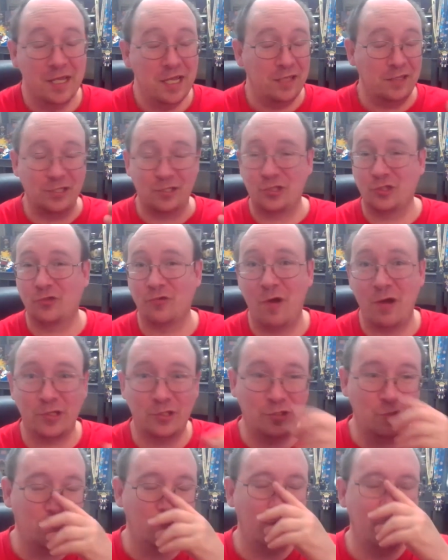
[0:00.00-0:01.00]
the
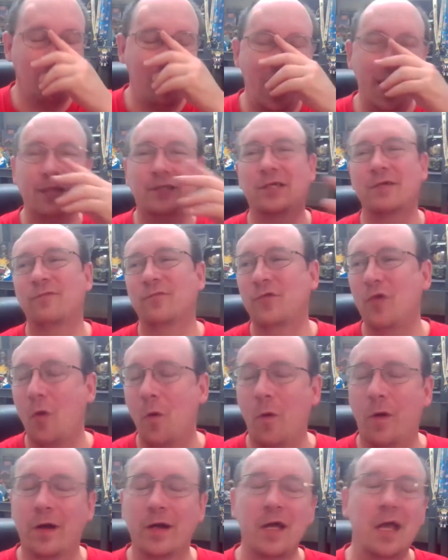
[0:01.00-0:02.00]
structure, the massive
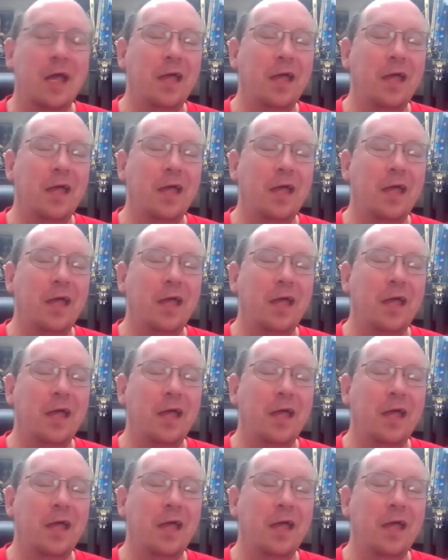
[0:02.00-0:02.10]
gore.